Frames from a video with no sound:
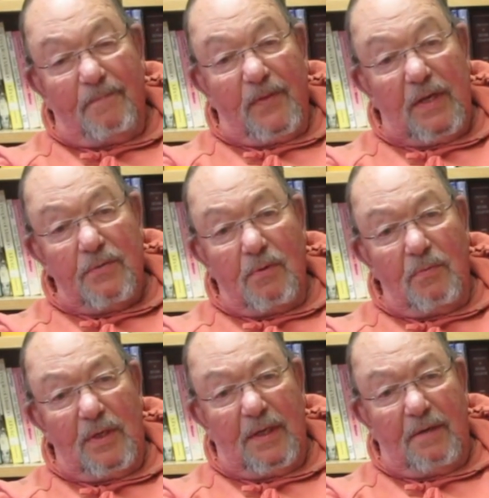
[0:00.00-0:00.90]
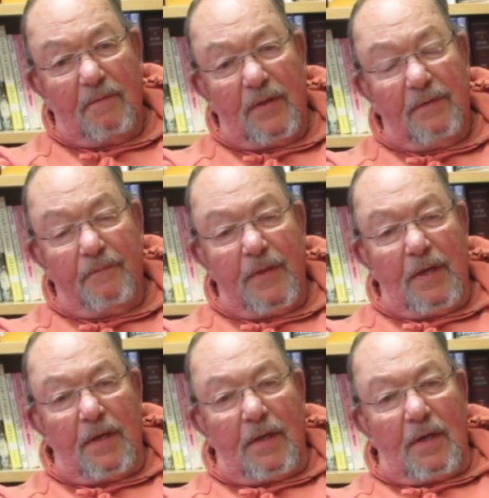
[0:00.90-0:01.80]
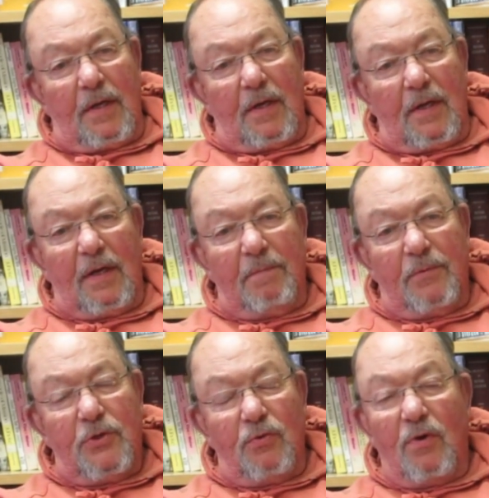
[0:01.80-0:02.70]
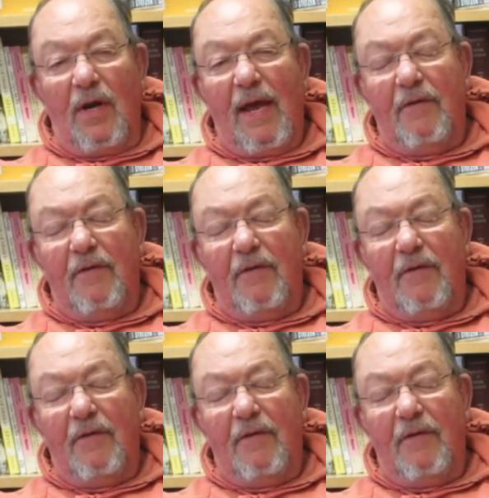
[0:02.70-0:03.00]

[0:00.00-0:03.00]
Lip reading: that's what we did. Shortly